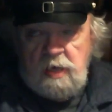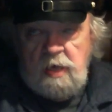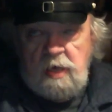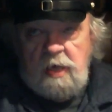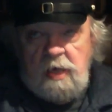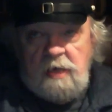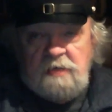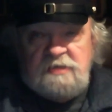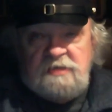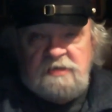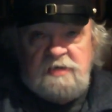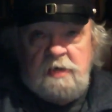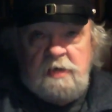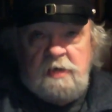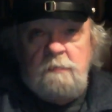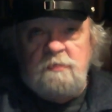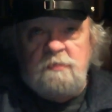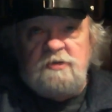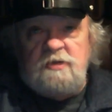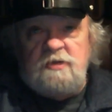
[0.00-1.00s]
It
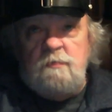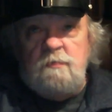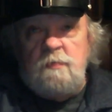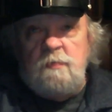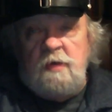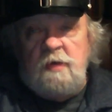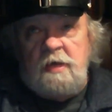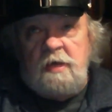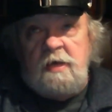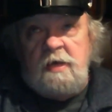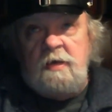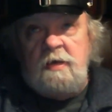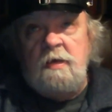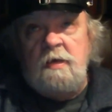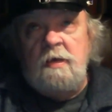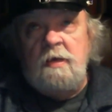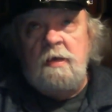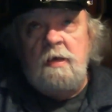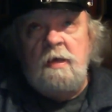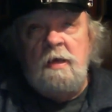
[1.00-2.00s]
seems to me
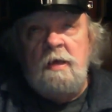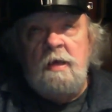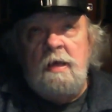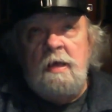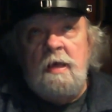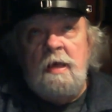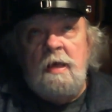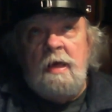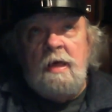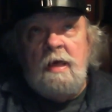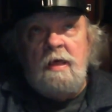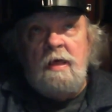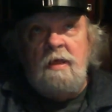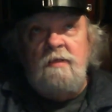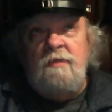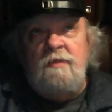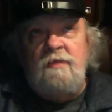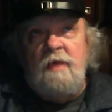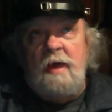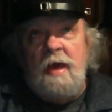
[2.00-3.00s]

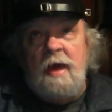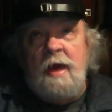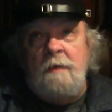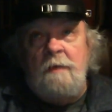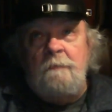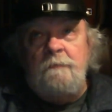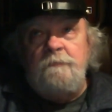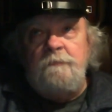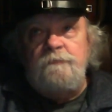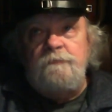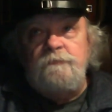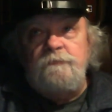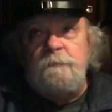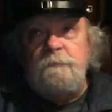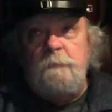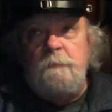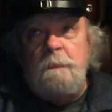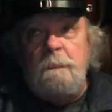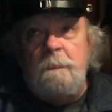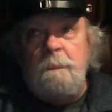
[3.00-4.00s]
that
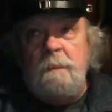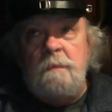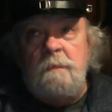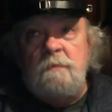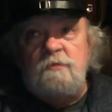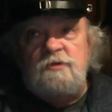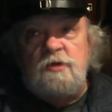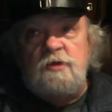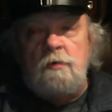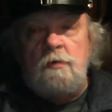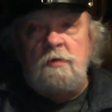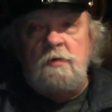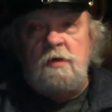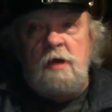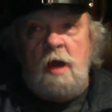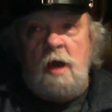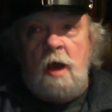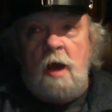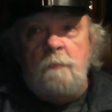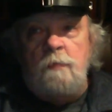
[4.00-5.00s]
certain
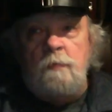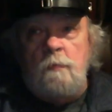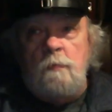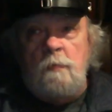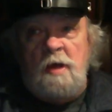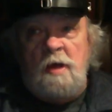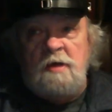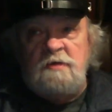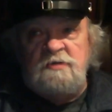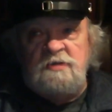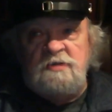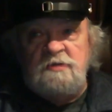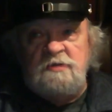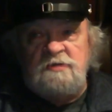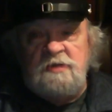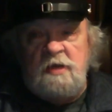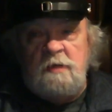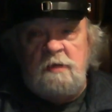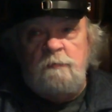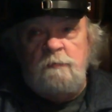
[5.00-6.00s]

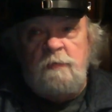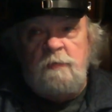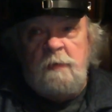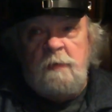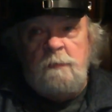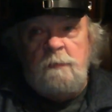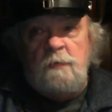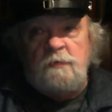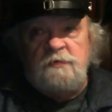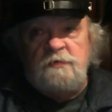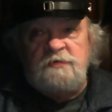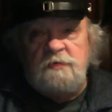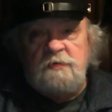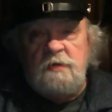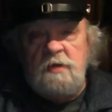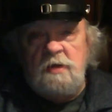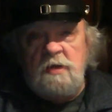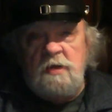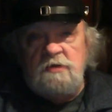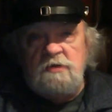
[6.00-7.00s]
compromises in people's
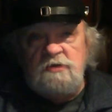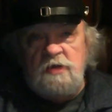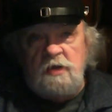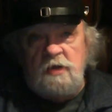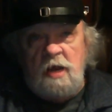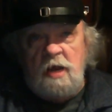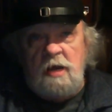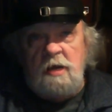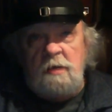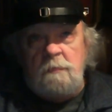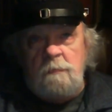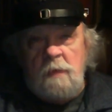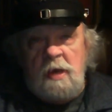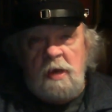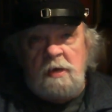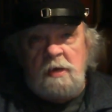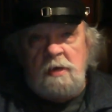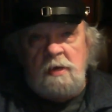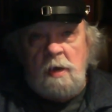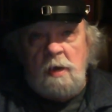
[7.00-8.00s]
genetic
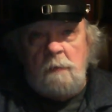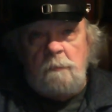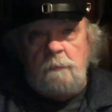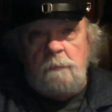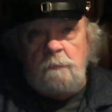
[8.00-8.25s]
makeup,